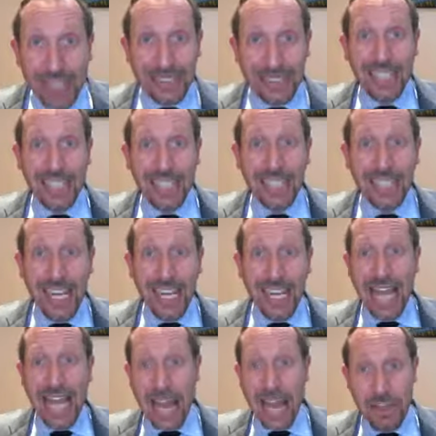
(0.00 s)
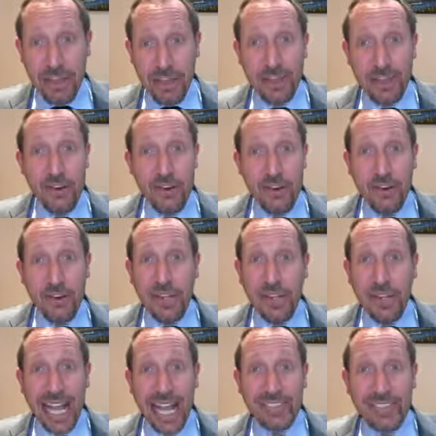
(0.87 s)
Cindy and the
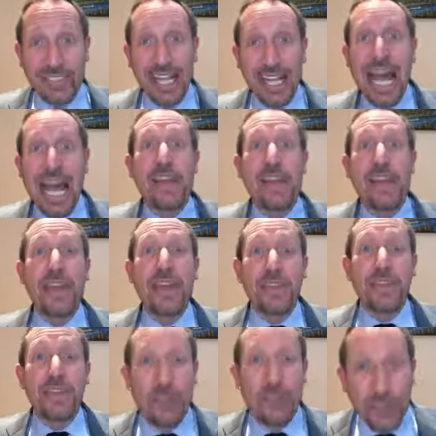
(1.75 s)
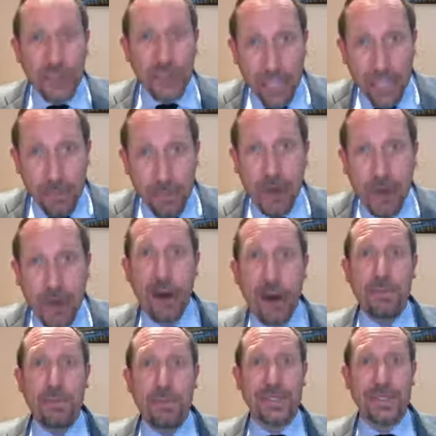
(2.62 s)
Vanunu case, that for the
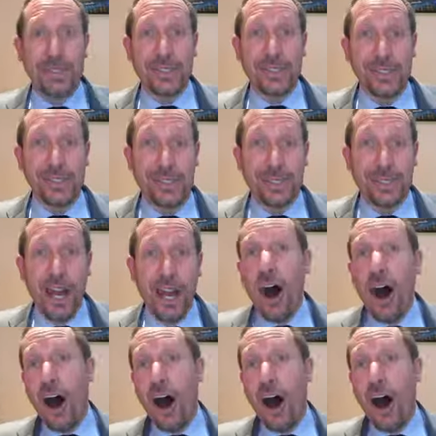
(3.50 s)
purposes